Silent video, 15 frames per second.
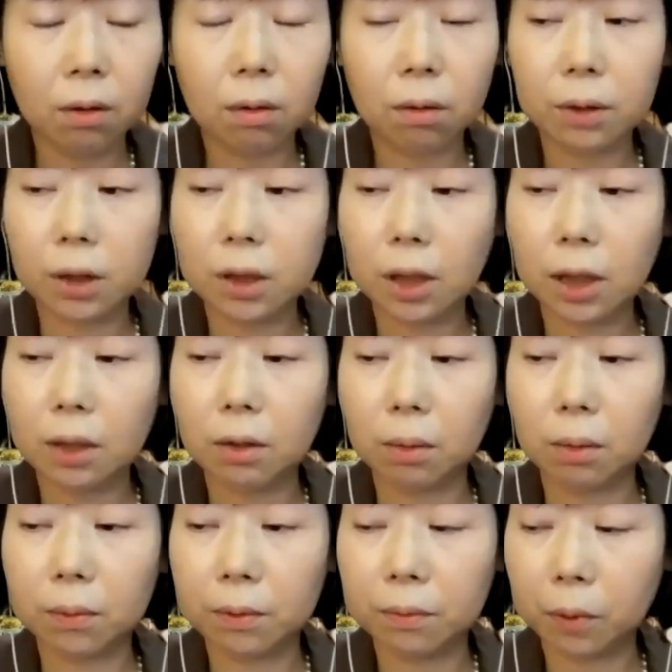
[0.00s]
on the side
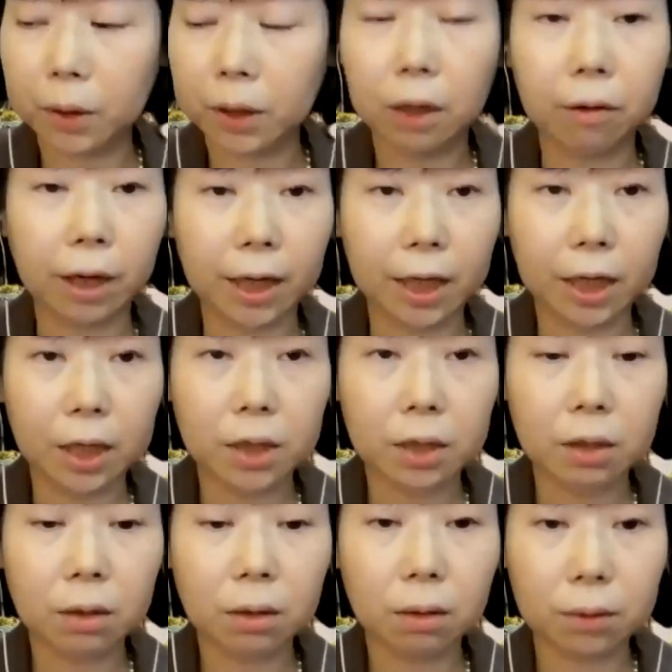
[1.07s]
of political elites
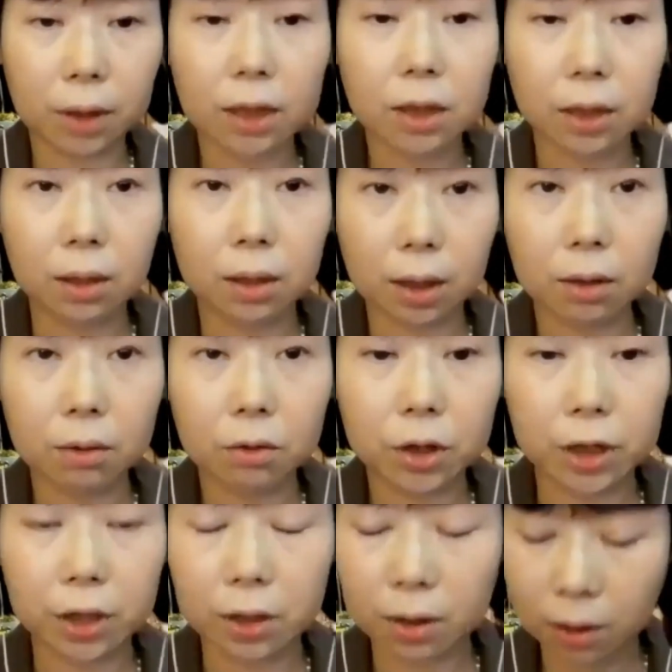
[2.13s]
on nasty
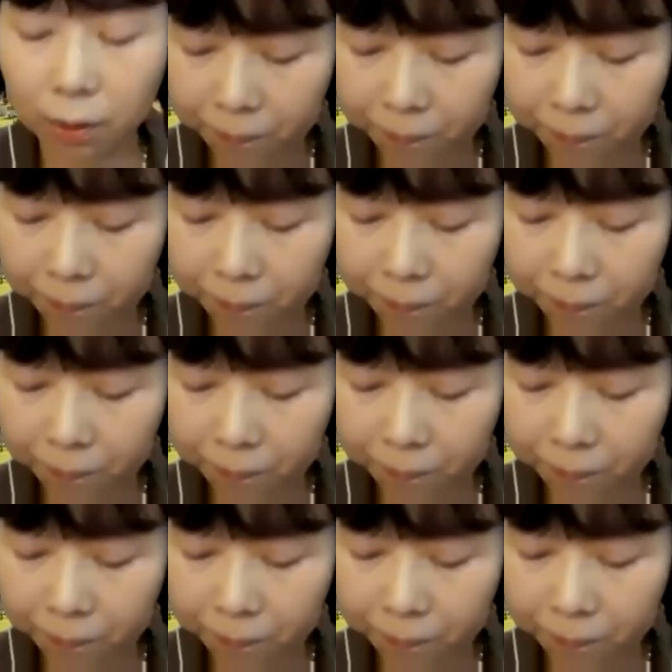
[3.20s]
countries.